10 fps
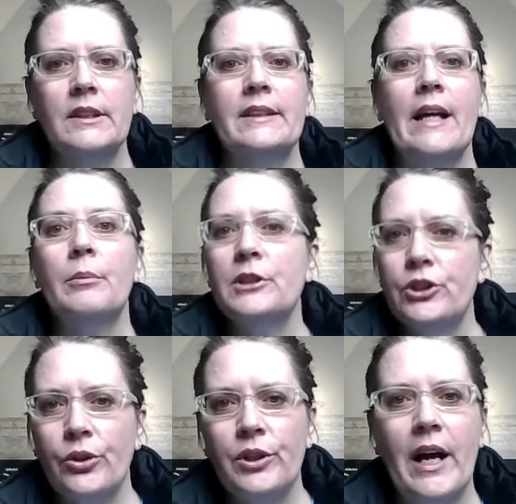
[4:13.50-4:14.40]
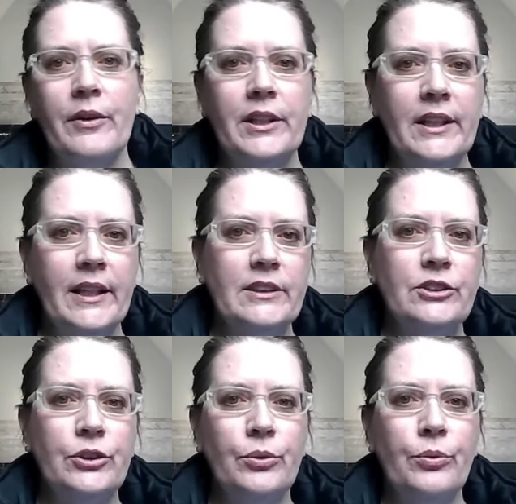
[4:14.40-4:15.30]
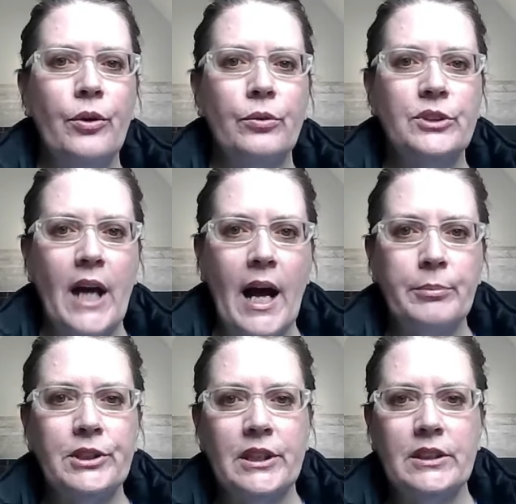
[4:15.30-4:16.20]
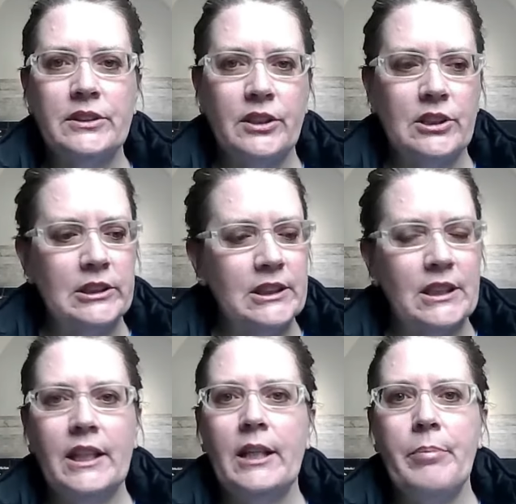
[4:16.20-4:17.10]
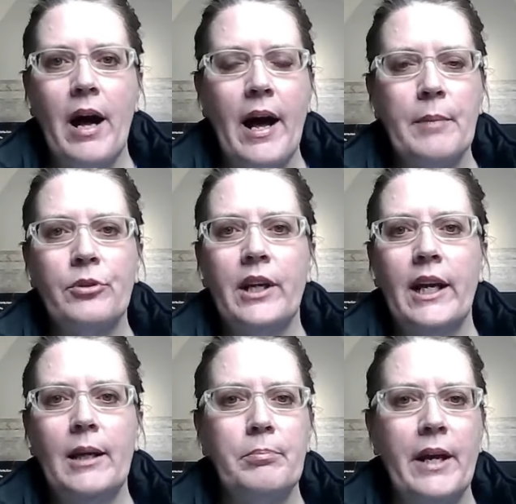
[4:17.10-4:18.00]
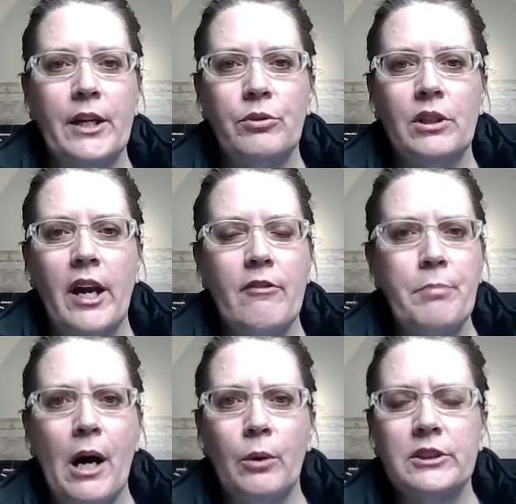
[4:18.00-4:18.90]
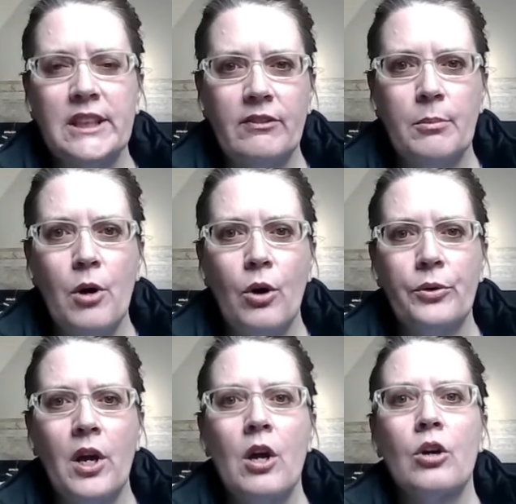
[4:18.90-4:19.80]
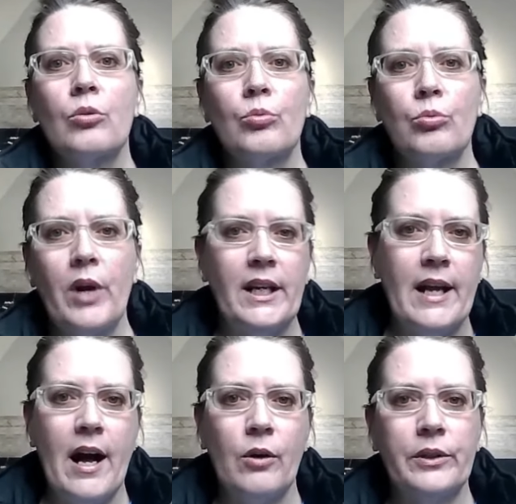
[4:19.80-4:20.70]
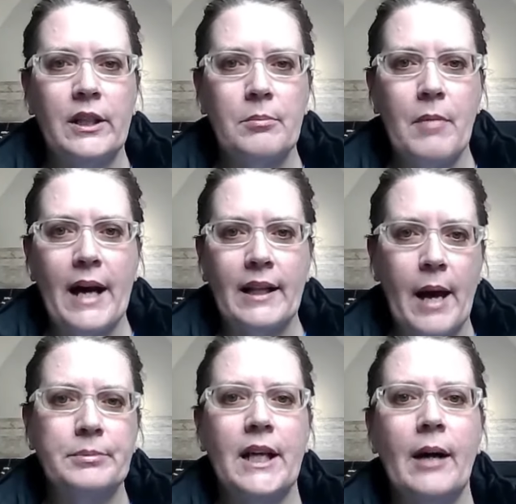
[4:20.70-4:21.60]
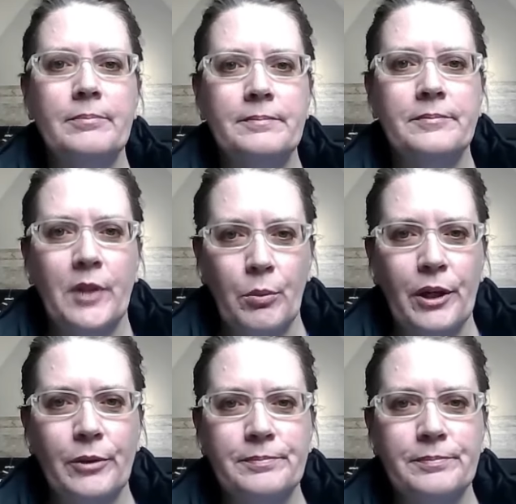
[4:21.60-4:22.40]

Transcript: Now I'm going to show you how to get into those options such as sleep, hibernate, battery life, power saving mode right now in my laptop. Here we go.